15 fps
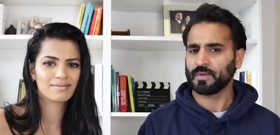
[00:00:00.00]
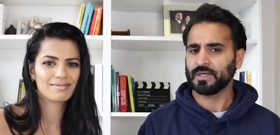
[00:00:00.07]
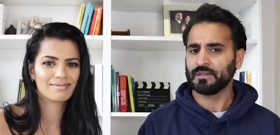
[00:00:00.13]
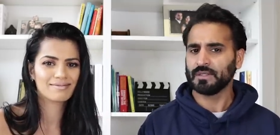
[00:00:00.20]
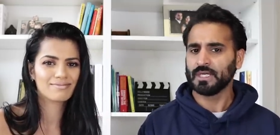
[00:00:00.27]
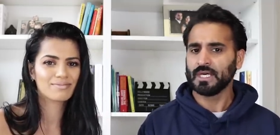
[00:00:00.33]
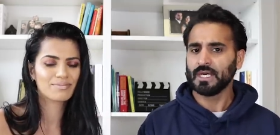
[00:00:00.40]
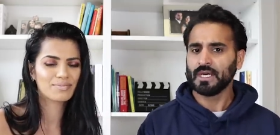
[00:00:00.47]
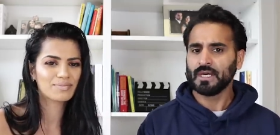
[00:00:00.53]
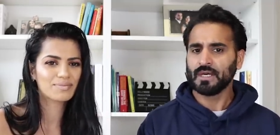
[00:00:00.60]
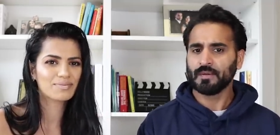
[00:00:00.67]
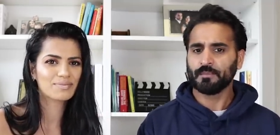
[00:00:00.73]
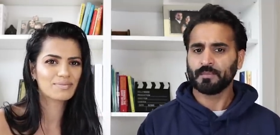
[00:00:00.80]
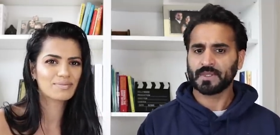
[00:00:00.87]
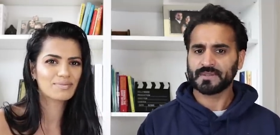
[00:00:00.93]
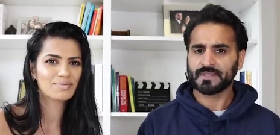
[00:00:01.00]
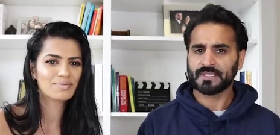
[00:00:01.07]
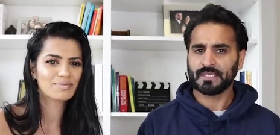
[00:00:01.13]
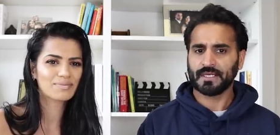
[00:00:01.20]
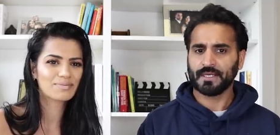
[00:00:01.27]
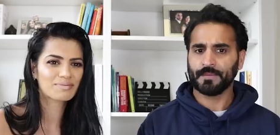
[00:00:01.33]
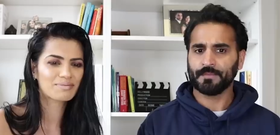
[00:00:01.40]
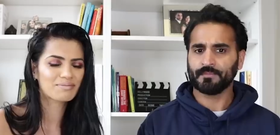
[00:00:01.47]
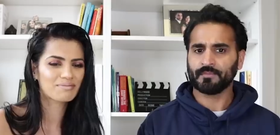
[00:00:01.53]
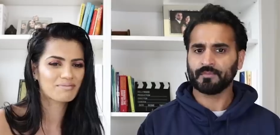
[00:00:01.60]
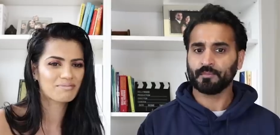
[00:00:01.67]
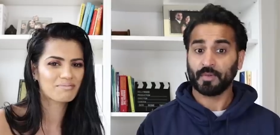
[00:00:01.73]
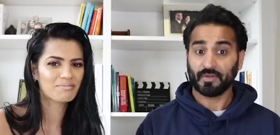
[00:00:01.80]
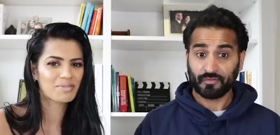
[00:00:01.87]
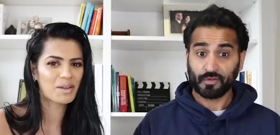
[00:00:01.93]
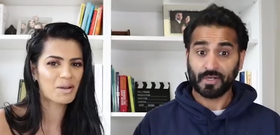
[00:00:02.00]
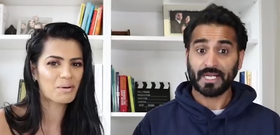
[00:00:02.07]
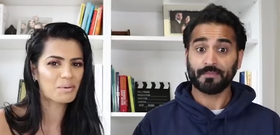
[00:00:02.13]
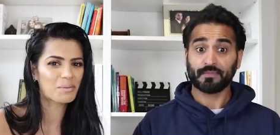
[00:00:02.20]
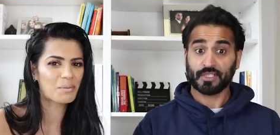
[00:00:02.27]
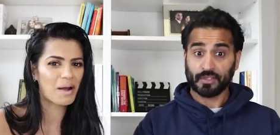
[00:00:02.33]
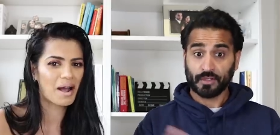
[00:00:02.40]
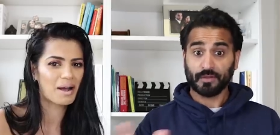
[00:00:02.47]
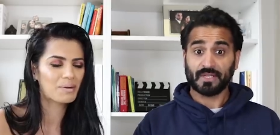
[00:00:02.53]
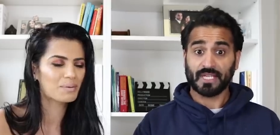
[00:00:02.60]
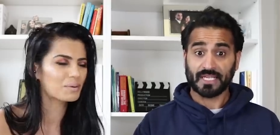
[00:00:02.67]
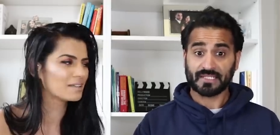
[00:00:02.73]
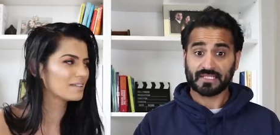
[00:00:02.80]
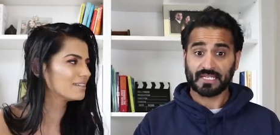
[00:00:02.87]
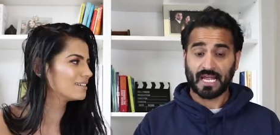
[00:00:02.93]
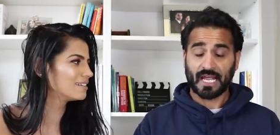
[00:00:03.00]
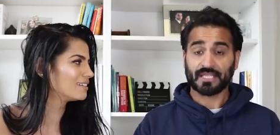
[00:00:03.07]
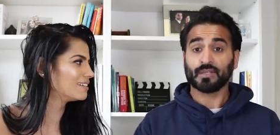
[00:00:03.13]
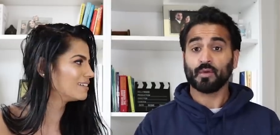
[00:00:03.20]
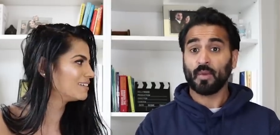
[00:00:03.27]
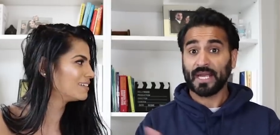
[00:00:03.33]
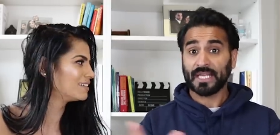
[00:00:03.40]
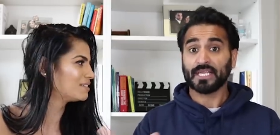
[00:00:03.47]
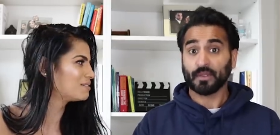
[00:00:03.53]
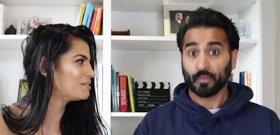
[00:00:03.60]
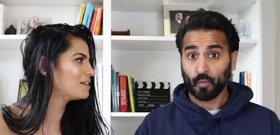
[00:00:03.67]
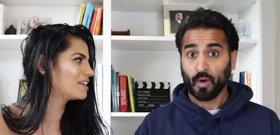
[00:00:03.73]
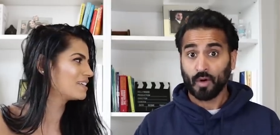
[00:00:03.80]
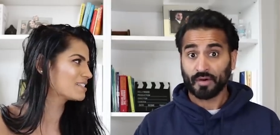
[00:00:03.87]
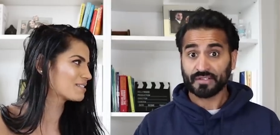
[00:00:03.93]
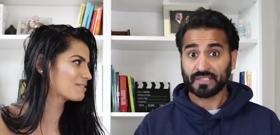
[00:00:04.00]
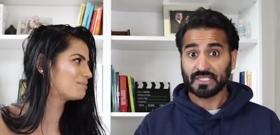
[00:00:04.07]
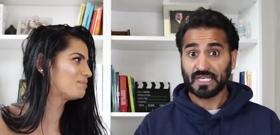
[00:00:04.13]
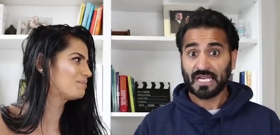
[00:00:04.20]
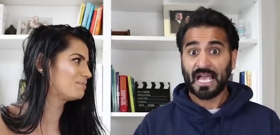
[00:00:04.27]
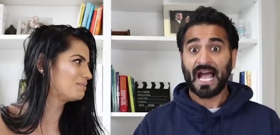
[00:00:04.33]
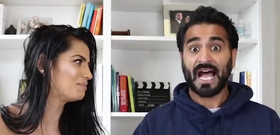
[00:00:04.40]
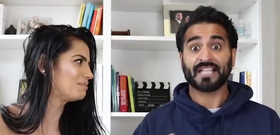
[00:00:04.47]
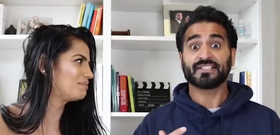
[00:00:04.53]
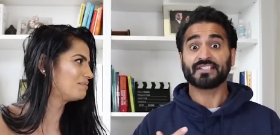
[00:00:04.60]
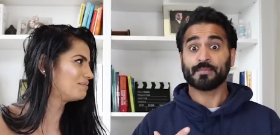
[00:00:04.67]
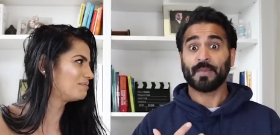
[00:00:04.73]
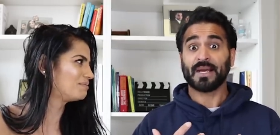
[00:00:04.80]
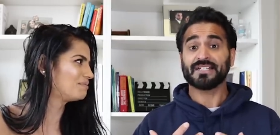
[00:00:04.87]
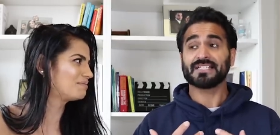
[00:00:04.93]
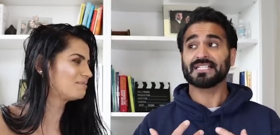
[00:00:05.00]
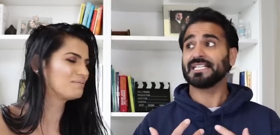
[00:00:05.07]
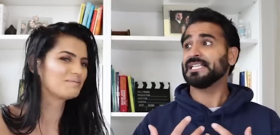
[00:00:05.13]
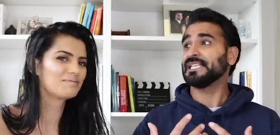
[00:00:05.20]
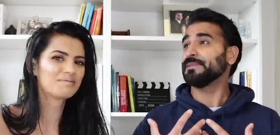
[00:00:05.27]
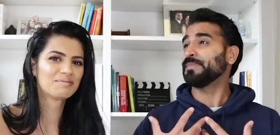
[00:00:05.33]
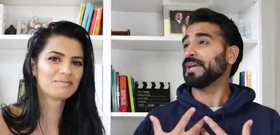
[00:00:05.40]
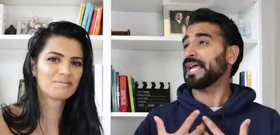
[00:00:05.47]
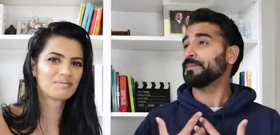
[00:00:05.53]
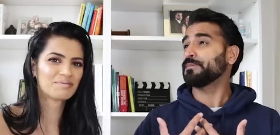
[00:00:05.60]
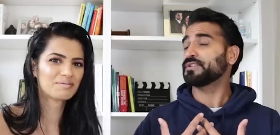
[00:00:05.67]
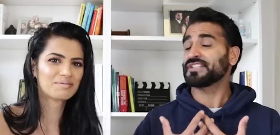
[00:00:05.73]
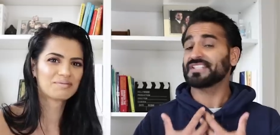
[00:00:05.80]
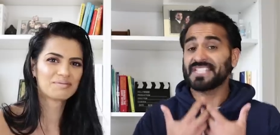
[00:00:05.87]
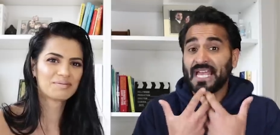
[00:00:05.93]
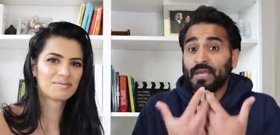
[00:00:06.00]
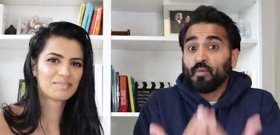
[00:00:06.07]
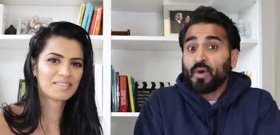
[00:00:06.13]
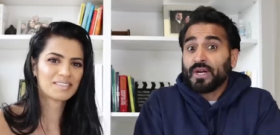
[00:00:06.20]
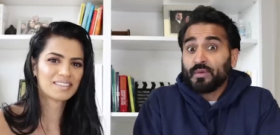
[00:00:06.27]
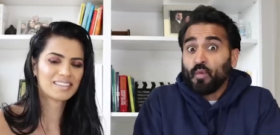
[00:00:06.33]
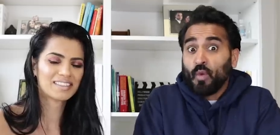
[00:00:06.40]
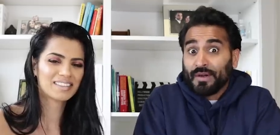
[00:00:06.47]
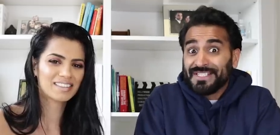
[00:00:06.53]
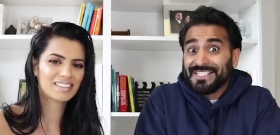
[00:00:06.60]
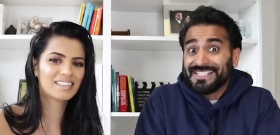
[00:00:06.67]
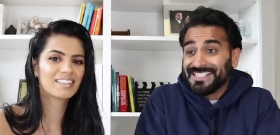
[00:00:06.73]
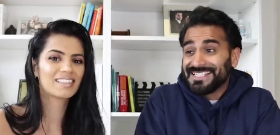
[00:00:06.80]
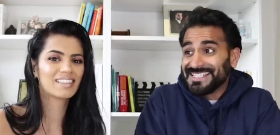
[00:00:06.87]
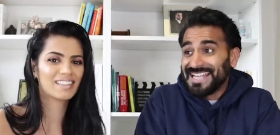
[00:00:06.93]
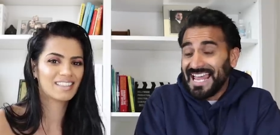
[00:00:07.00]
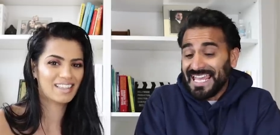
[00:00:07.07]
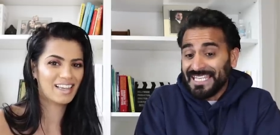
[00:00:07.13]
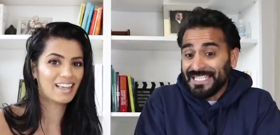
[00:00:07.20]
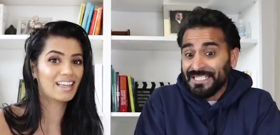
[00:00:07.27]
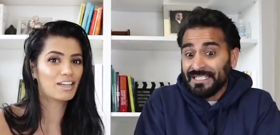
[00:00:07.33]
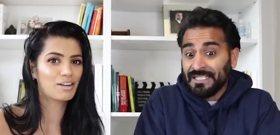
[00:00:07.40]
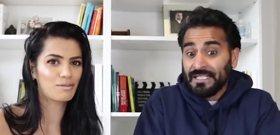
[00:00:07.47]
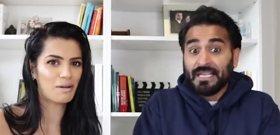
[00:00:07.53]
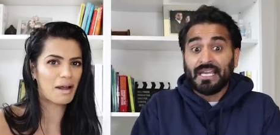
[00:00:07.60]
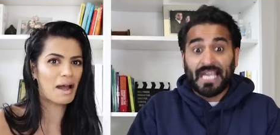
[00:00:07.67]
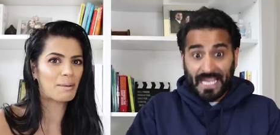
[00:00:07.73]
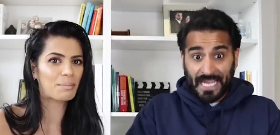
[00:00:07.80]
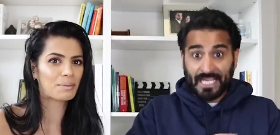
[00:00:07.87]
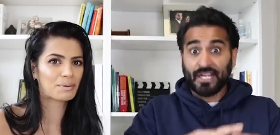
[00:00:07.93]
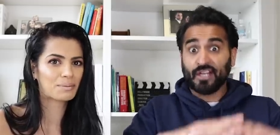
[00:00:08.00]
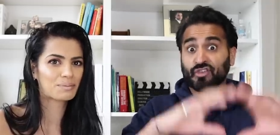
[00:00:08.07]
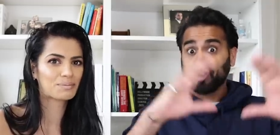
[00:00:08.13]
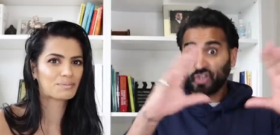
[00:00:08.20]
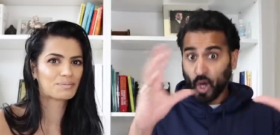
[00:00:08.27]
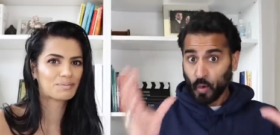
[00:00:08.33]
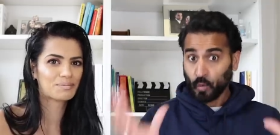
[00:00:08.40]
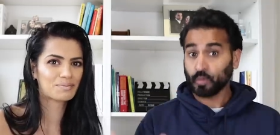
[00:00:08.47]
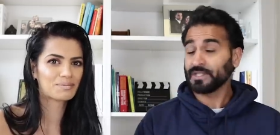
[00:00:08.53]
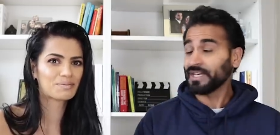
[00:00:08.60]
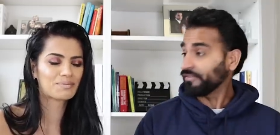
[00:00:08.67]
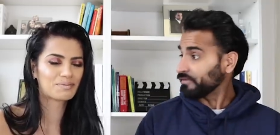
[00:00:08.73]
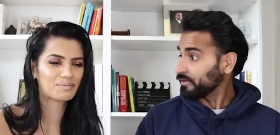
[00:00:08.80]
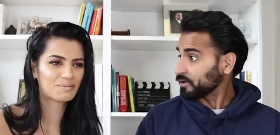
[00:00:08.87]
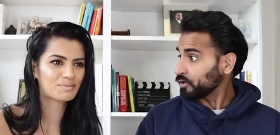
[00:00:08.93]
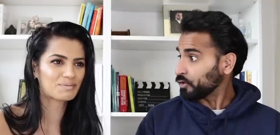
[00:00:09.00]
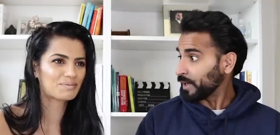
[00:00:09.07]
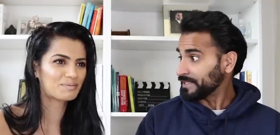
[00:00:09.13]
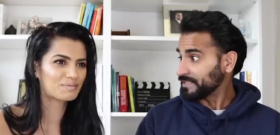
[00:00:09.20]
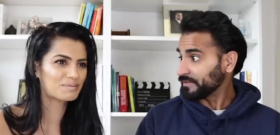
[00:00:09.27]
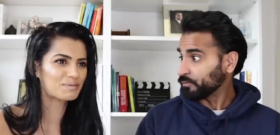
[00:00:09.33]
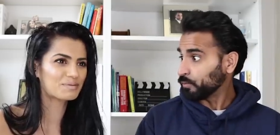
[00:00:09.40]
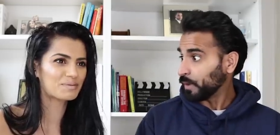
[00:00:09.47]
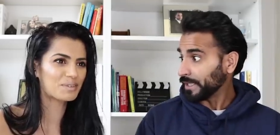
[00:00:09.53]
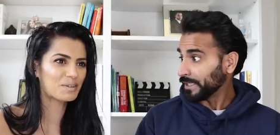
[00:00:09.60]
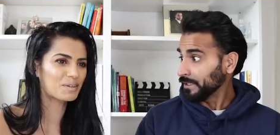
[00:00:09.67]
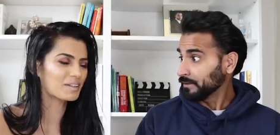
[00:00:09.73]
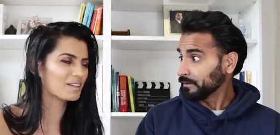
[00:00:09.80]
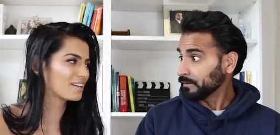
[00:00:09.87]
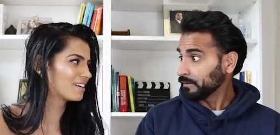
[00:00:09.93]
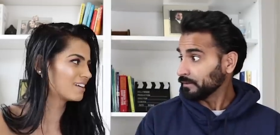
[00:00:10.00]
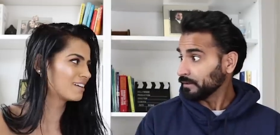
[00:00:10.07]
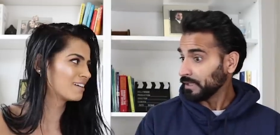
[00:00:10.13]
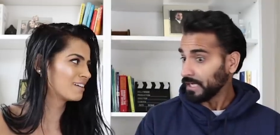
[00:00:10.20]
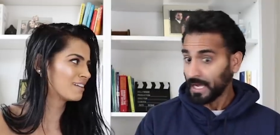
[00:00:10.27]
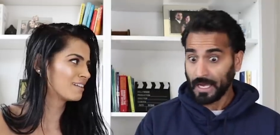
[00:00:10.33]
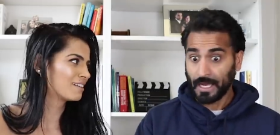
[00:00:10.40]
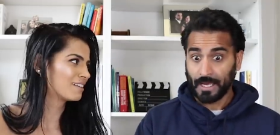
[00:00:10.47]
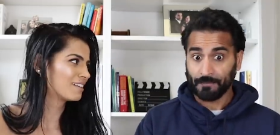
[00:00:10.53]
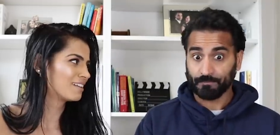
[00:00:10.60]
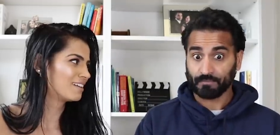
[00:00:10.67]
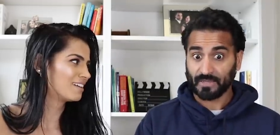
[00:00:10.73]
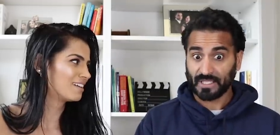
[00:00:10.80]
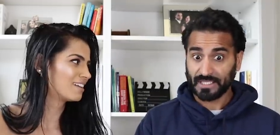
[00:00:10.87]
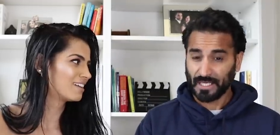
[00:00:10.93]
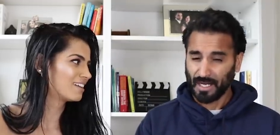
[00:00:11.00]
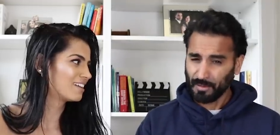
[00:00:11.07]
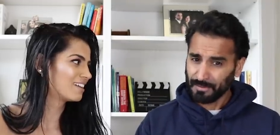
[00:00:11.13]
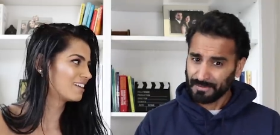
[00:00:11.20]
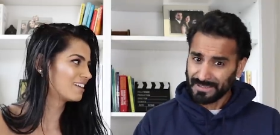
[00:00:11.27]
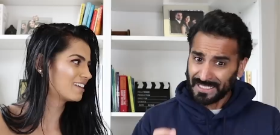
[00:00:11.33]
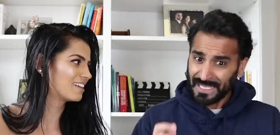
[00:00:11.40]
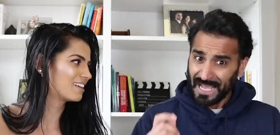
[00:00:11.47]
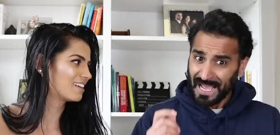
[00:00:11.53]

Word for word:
Speaker 1: while. Mm. But um, but for him to do this and the way it was, and to basically be able to say what he wanted to say in a, in a total different creative way, um, you know